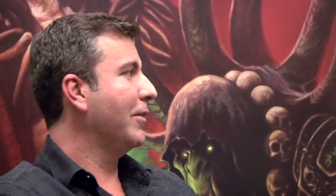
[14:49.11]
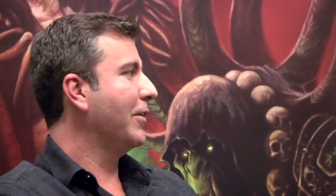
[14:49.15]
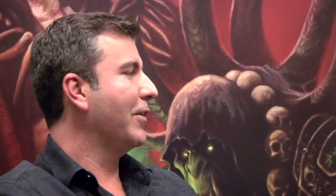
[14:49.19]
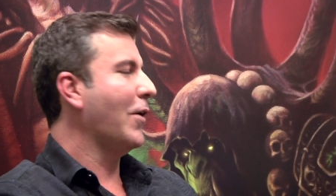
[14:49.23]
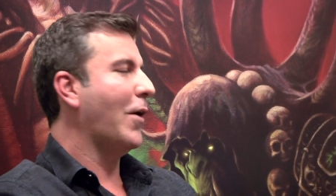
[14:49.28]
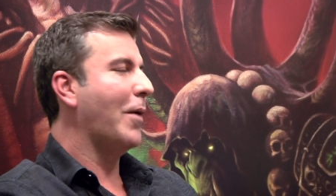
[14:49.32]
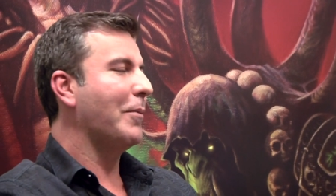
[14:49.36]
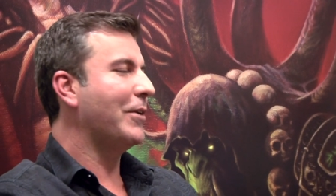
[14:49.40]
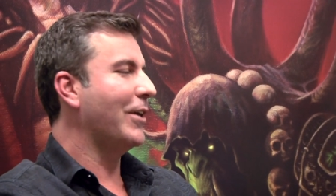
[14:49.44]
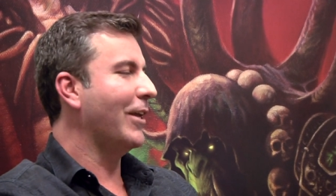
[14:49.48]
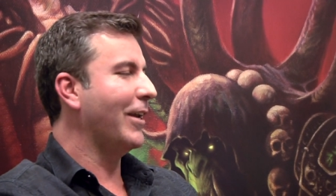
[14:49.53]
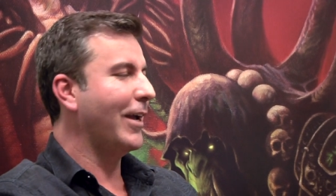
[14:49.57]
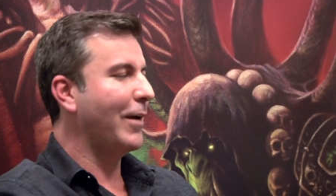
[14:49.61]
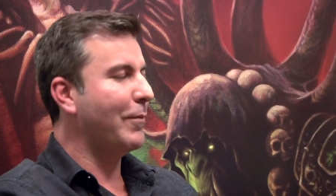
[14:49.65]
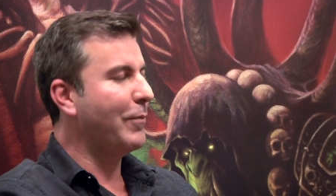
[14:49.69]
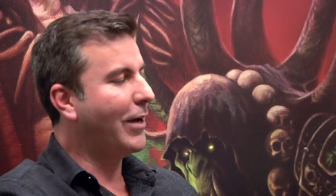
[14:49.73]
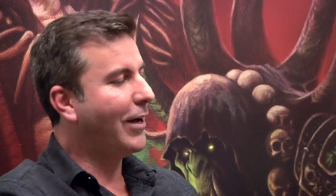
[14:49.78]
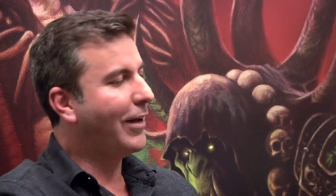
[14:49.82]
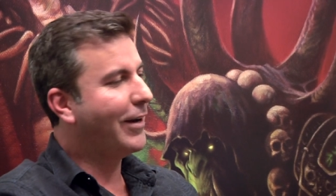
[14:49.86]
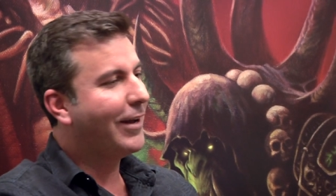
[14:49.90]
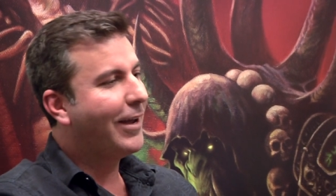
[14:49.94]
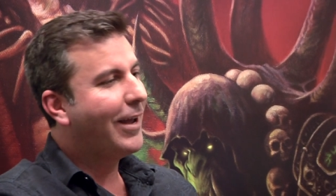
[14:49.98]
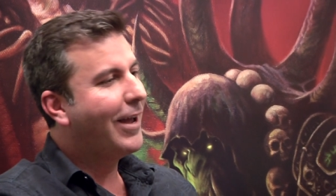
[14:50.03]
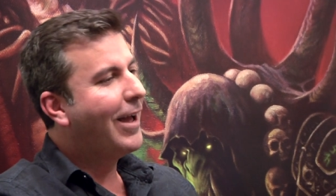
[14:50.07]
No, I'm kidding. I'm
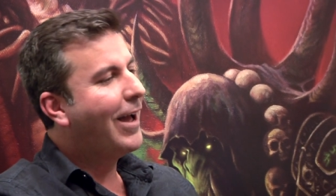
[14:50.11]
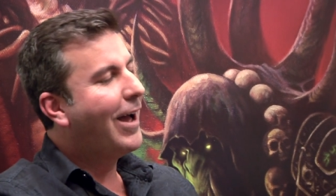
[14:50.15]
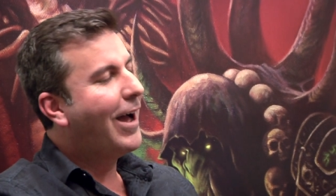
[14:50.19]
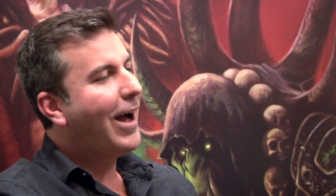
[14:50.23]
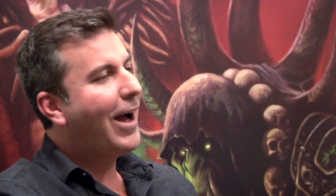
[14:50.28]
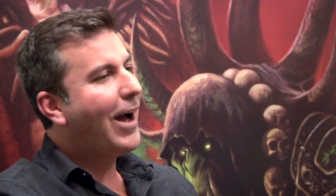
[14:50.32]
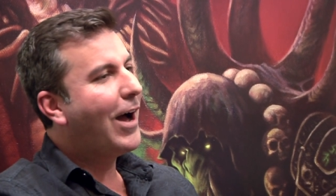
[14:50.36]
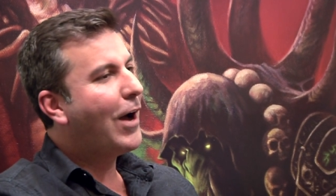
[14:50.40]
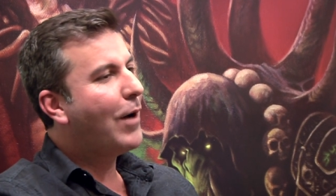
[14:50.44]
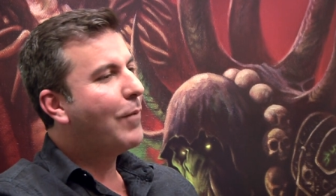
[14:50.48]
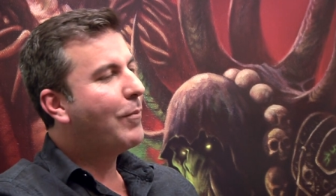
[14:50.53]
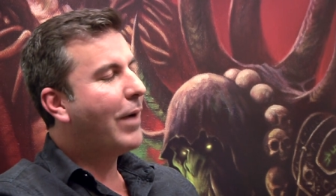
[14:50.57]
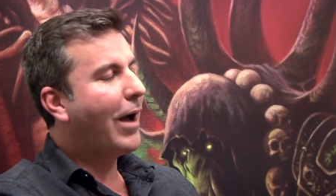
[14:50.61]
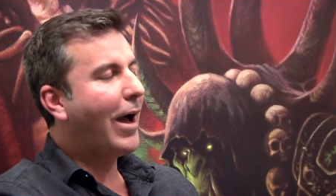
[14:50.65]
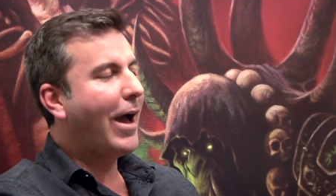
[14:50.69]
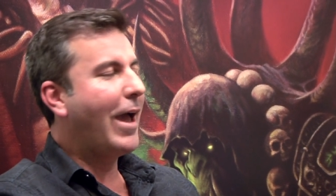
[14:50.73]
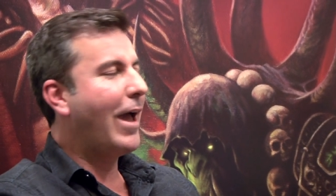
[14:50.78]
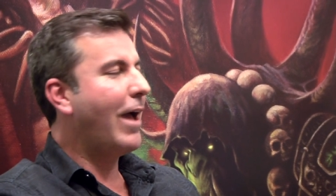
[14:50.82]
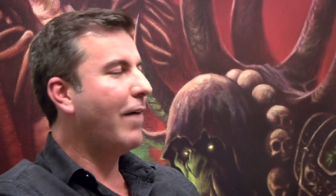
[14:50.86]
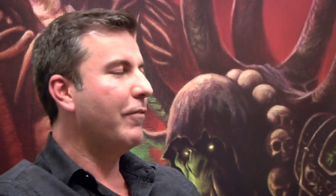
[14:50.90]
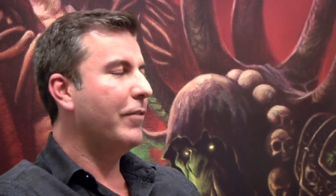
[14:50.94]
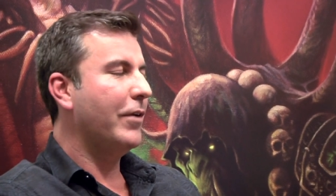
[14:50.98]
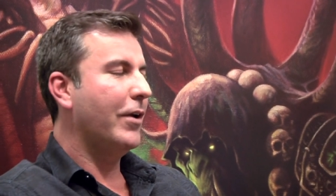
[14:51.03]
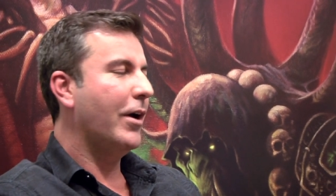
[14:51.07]
not. Um, I
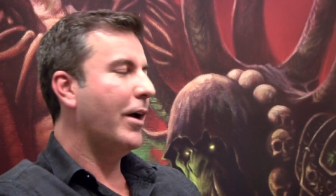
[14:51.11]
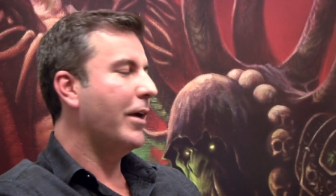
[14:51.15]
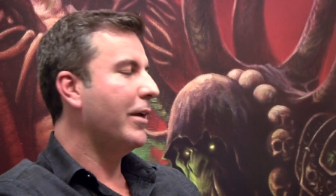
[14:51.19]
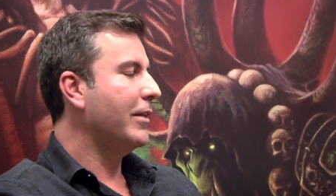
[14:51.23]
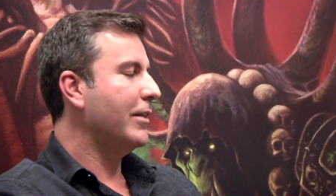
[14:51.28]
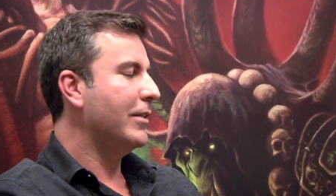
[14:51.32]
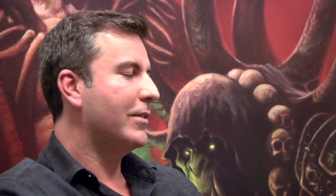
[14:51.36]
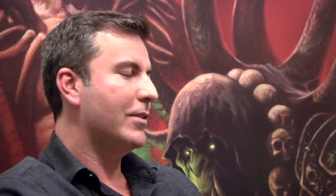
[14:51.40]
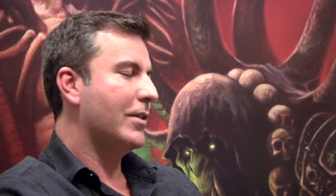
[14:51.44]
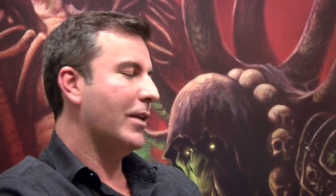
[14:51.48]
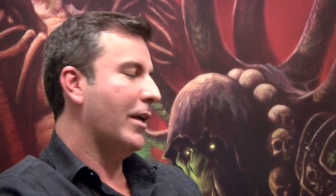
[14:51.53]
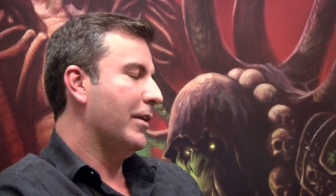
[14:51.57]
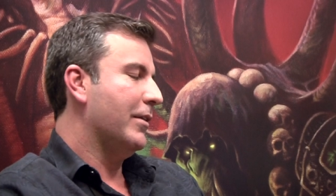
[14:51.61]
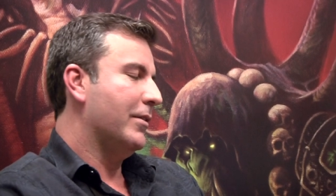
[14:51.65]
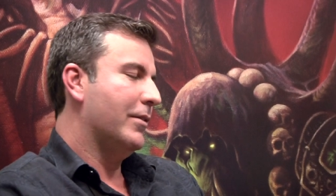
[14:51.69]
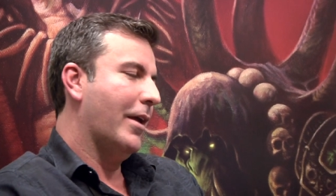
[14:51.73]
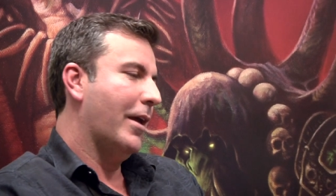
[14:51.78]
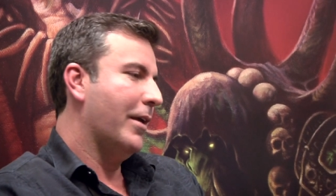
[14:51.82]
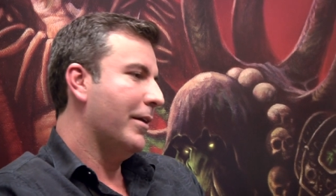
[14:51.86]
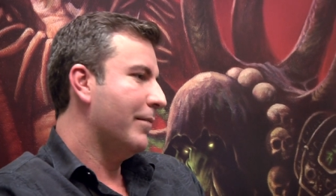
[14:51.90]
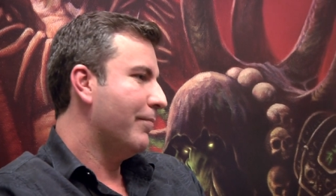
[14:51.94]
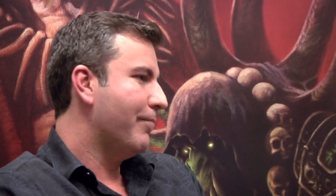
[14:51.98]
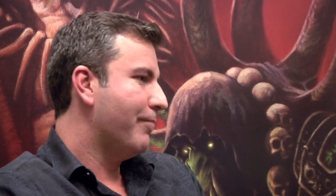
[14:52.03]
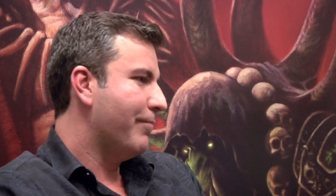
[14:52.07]
have. No, it's. yeah,
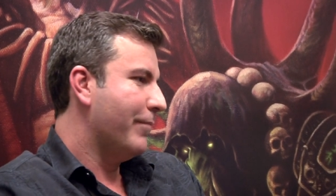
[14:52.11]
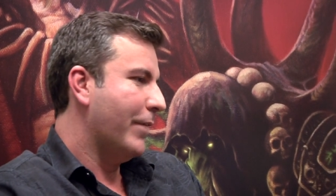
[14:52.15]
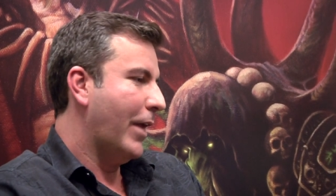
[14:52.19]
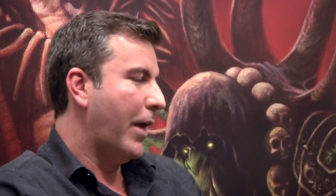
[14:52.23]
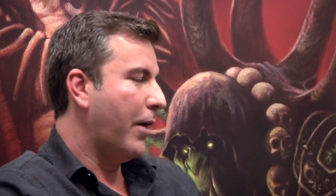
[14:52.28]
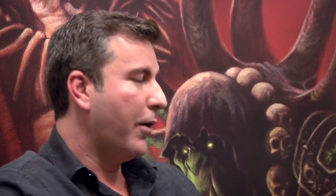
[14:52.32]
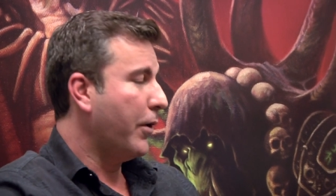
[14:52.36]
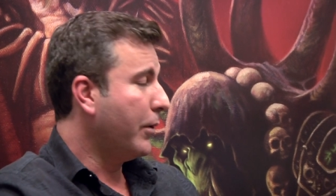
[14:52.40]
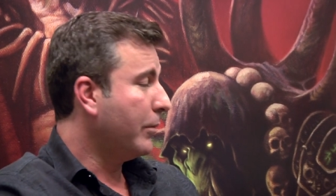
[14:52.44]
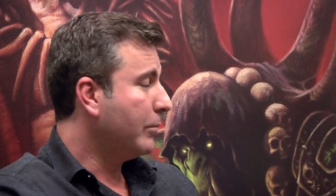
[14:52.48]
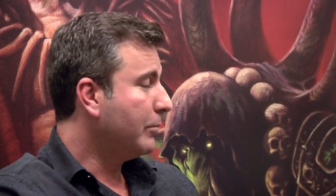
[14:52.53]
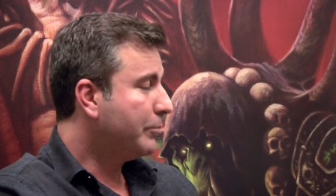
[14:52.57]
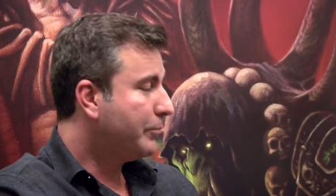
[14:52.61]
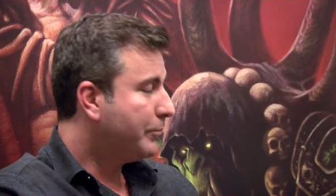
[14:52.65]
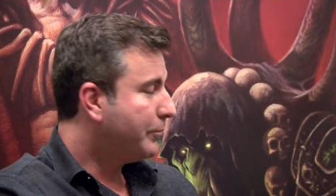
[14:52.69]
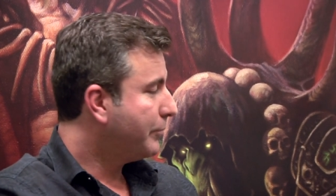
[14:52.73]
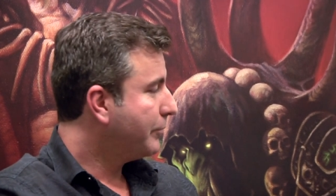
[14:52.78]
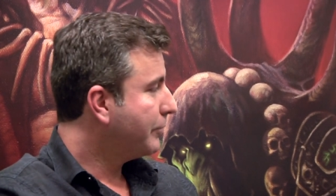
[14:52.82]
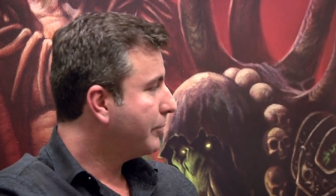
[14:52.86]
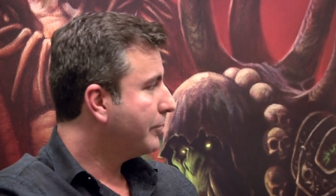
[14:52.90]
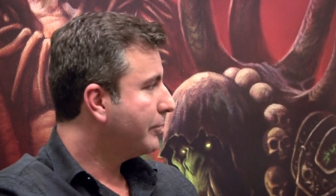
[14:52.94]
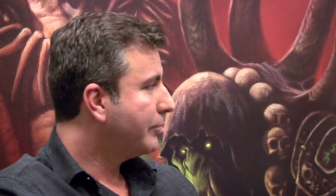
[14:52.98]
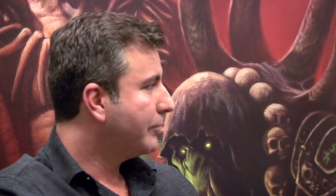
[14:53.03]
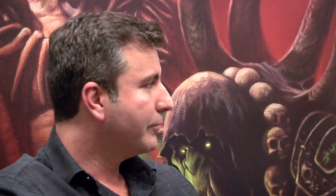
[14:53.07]
I don't know.
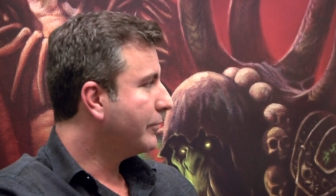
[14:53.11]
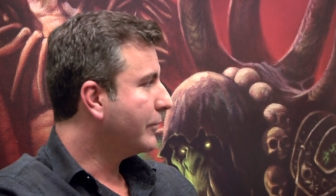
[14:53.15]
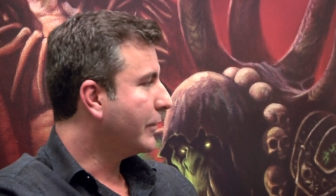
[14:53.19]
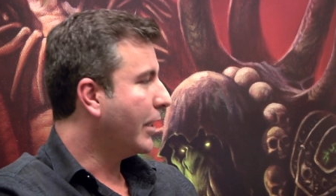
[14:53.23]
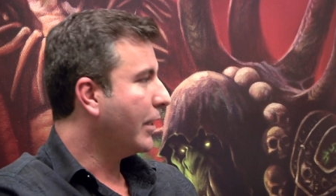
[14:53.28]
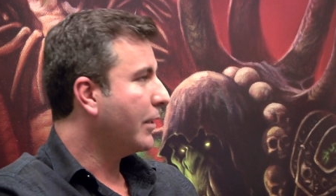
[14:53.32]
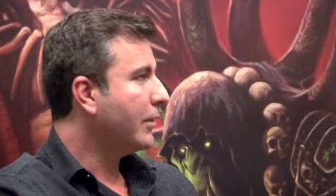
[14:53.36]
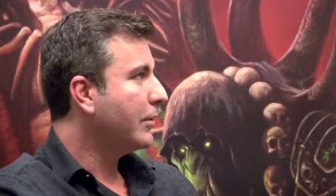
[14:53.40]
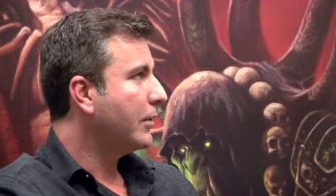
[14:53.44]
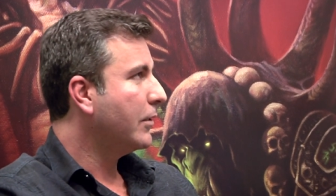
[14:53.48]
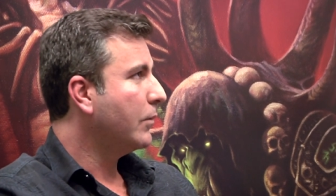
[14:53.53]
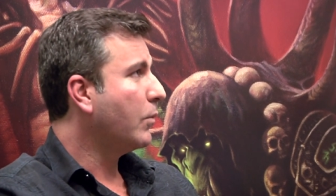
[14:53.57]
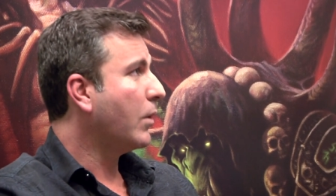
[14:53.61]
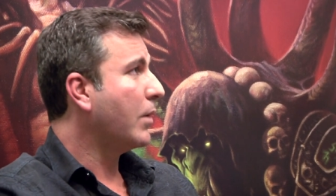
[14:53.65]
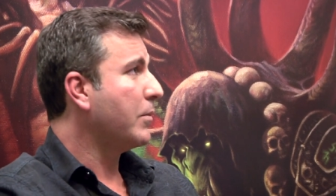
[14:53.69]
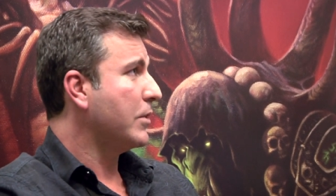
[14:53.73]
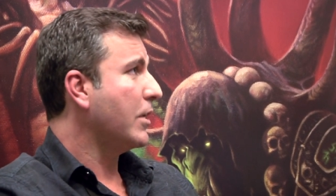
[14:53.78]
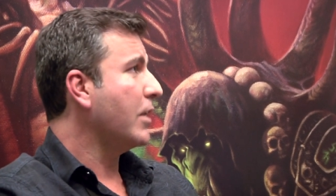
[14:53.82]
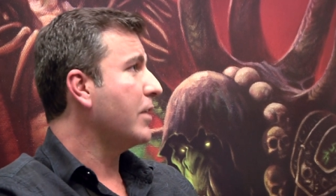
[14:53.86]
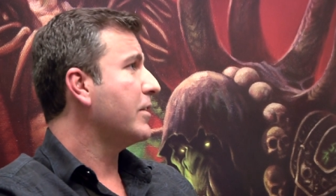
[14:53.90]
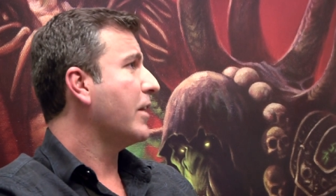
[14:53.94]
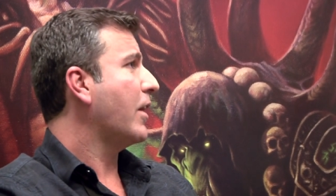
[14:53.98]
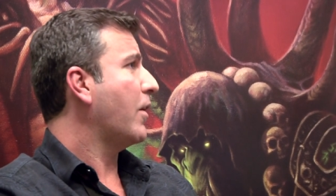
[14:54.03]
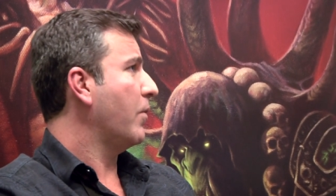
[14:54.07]
Yeah. What I'm
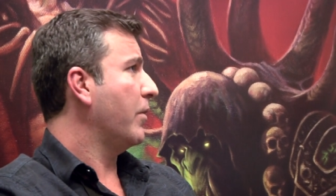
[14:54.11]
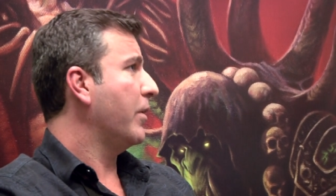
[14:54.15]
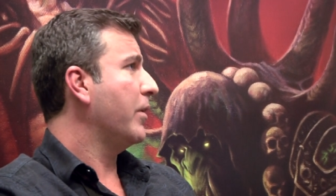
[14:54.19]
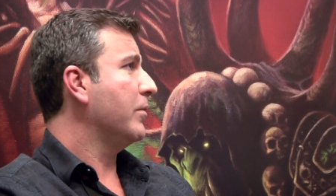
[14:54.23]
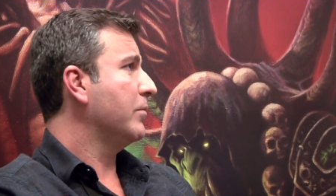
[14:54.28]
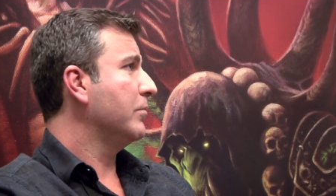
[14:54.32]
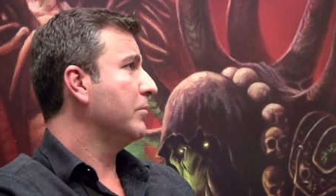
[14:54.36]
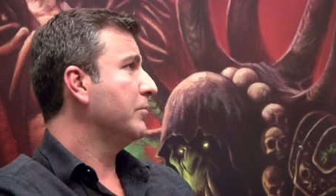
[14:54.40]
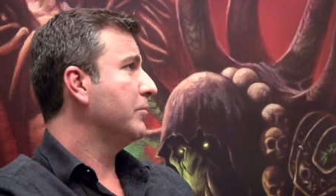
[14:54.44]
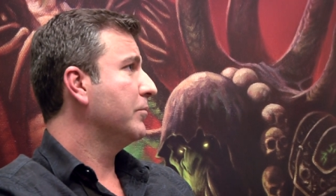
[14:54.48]
saying is I don't know.